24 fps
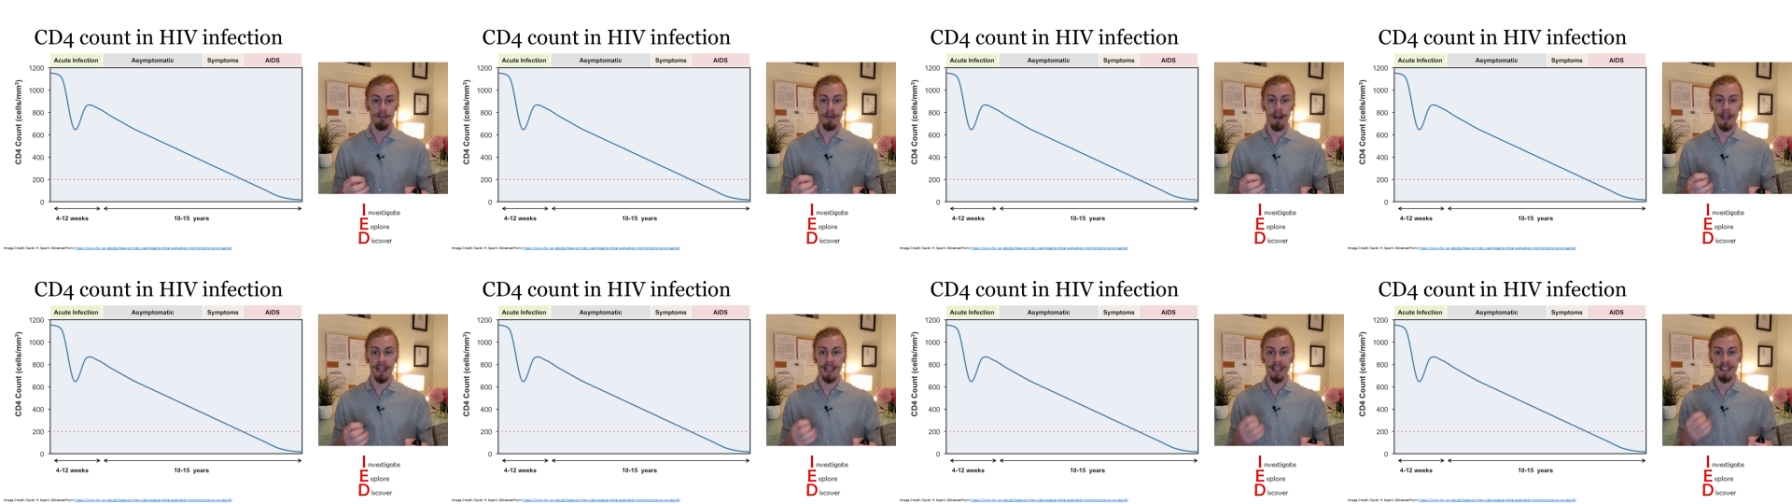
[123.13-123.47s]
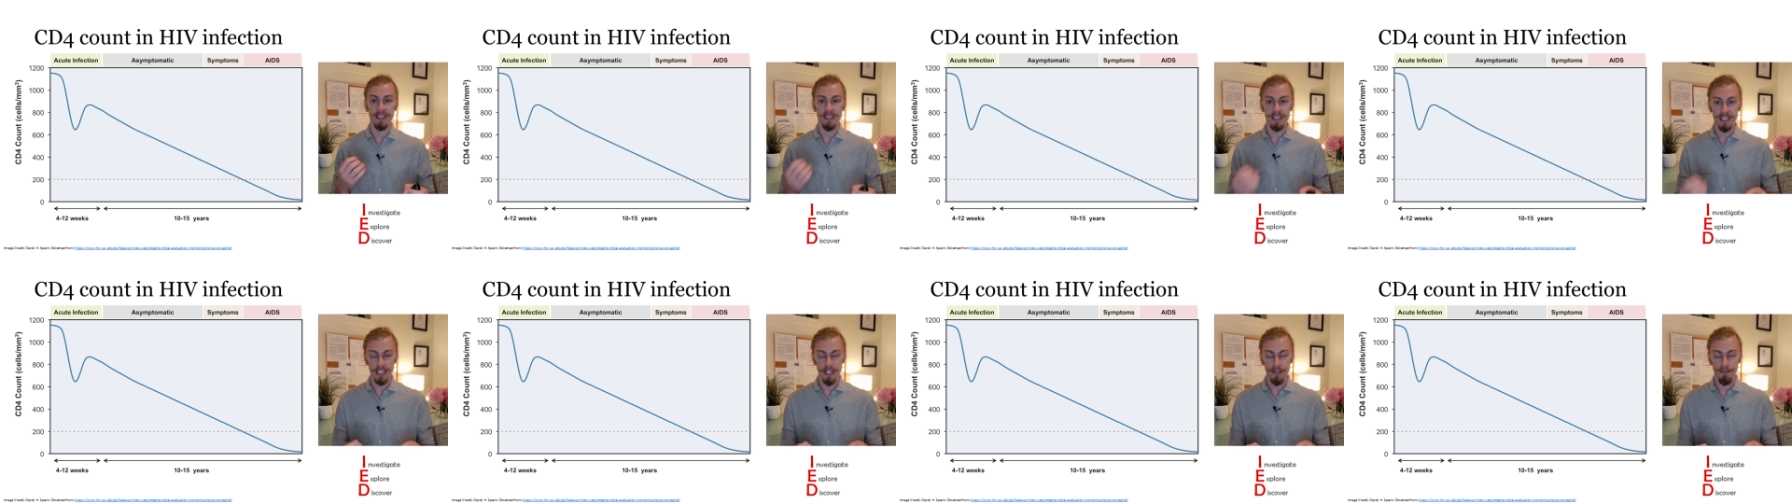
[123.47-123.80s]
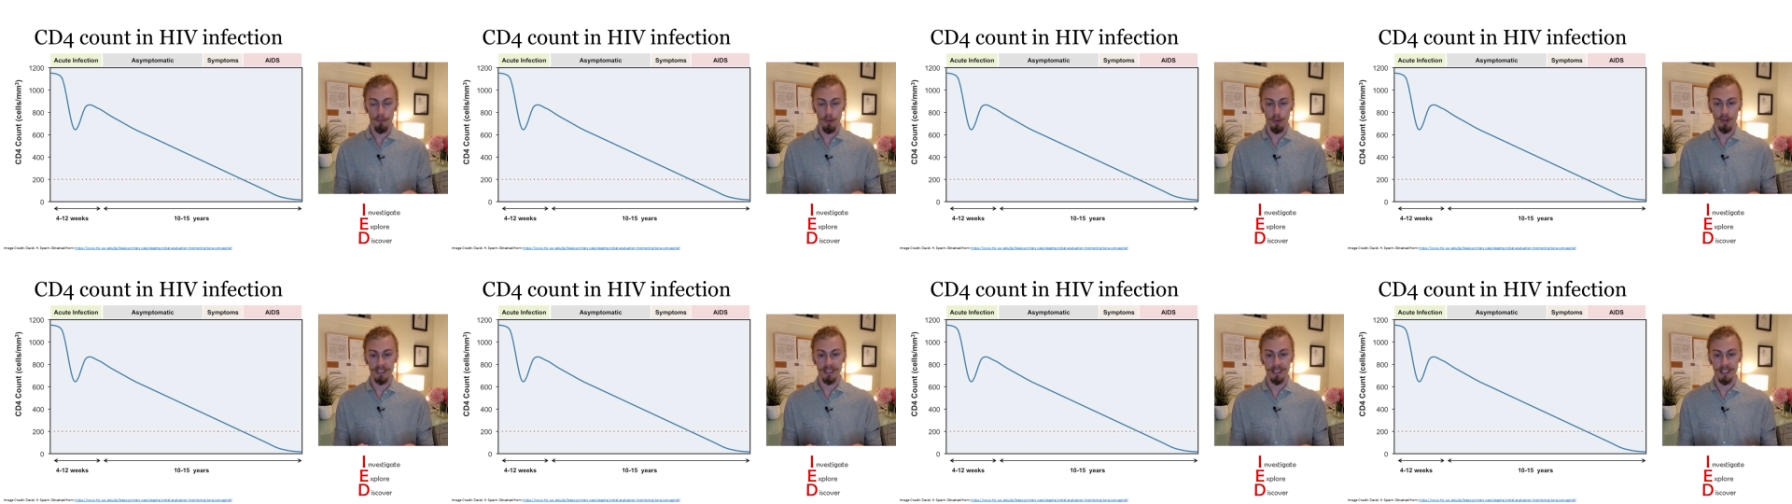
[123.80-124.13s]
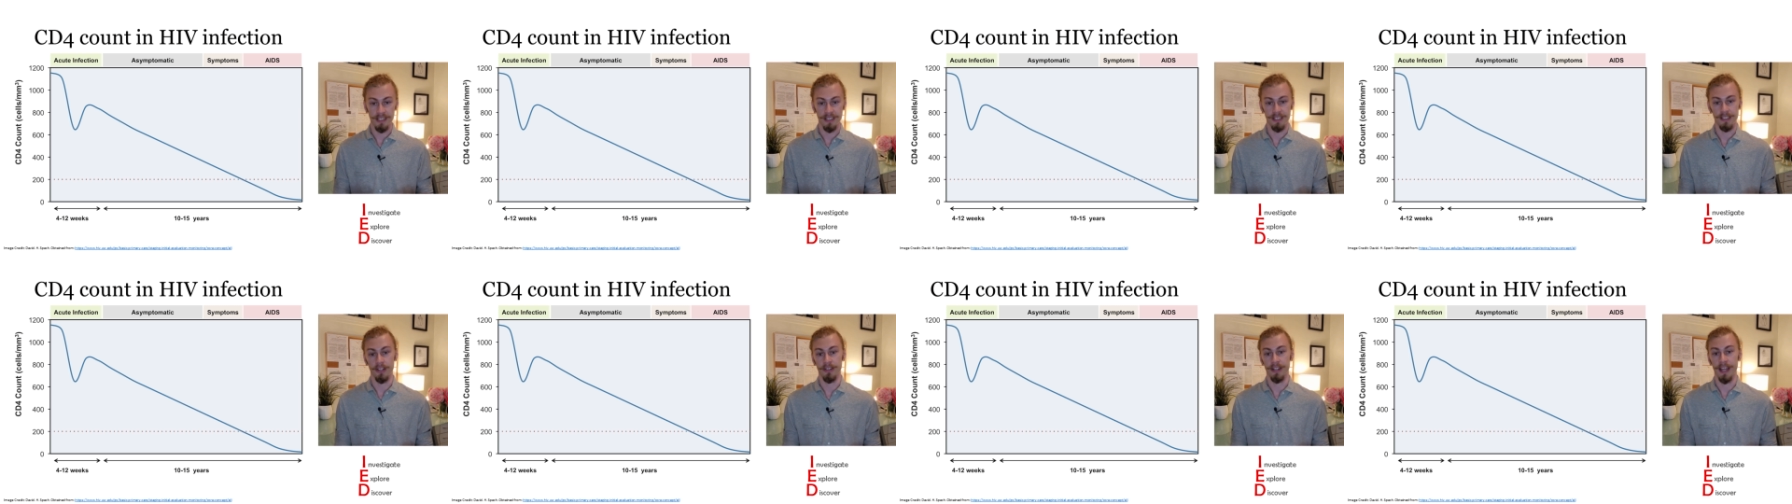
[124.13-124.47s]
by a CD4
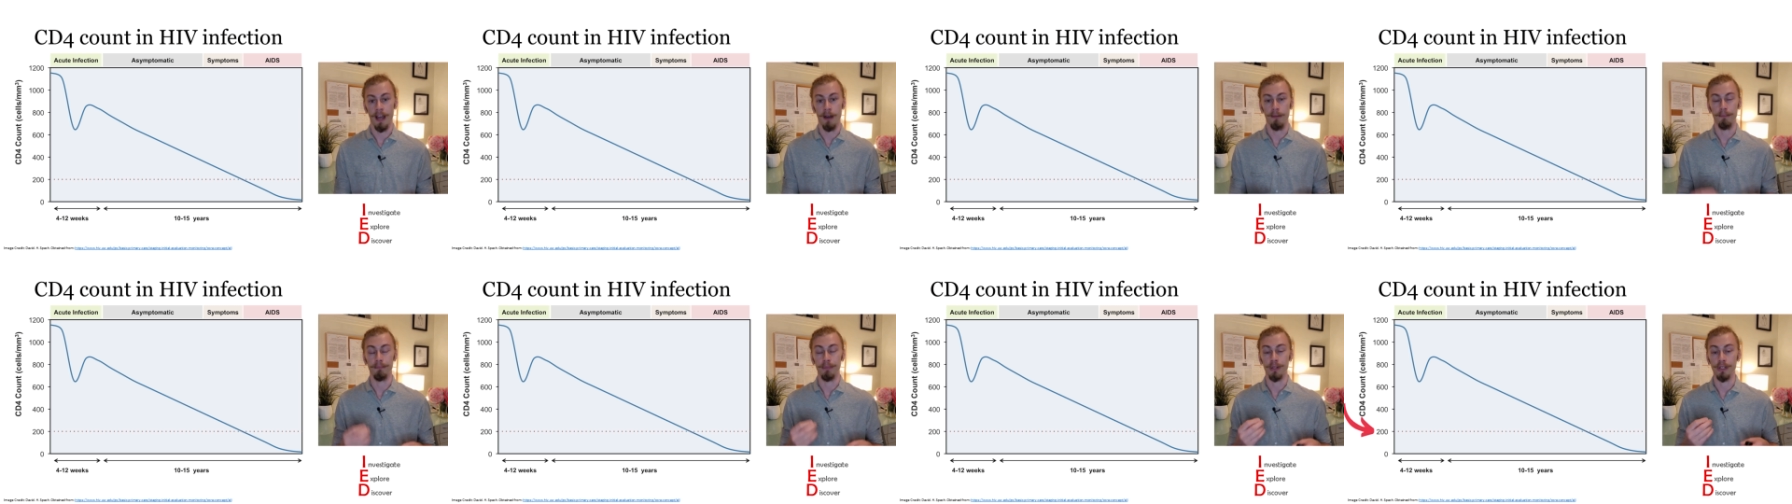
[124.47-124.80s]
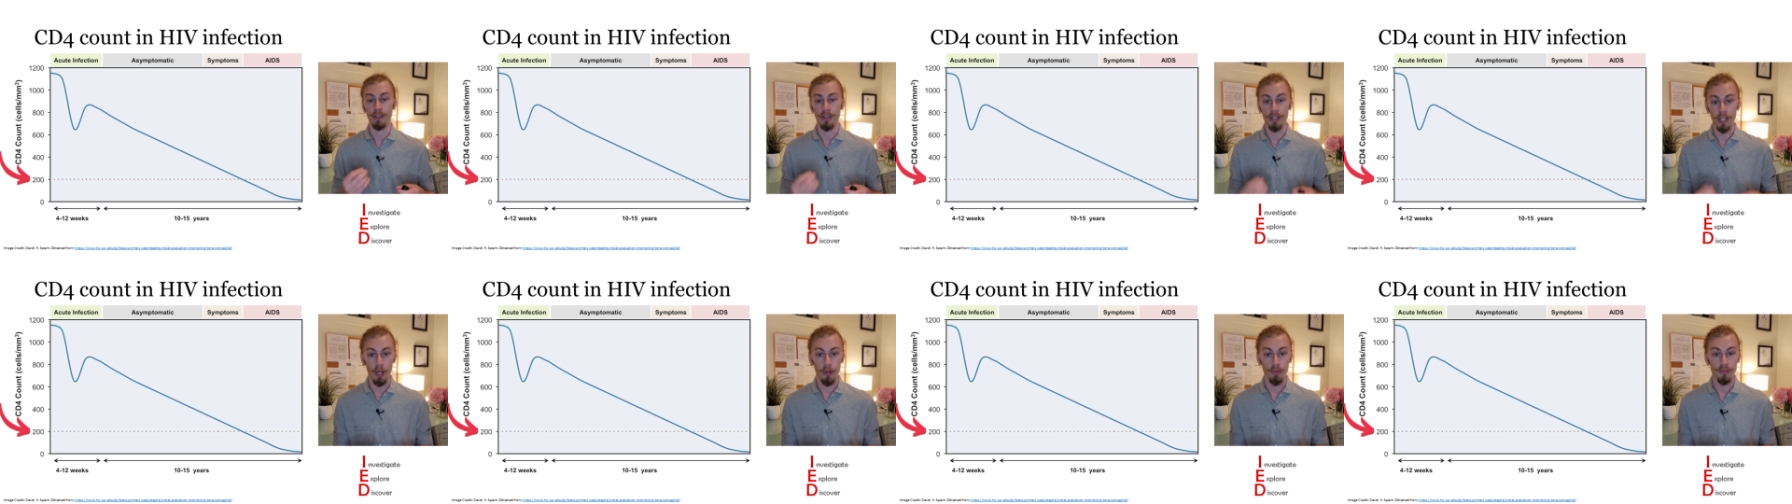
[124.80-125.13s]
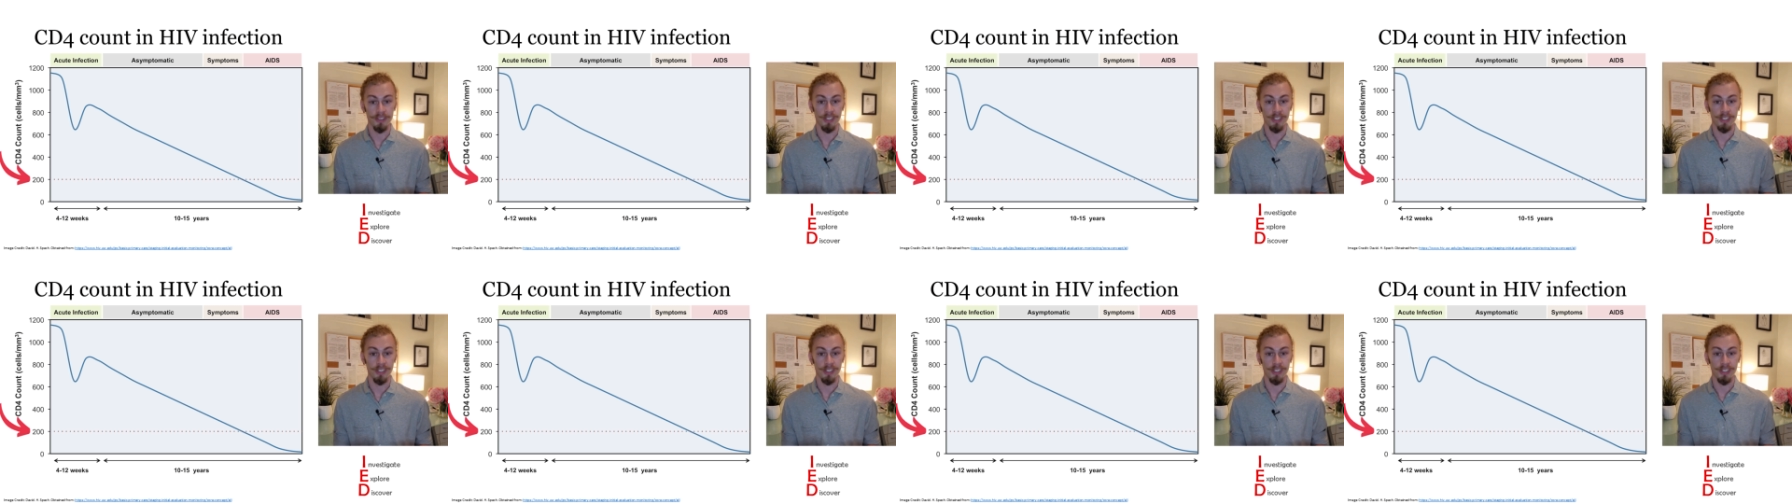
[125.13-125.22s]
T cell count below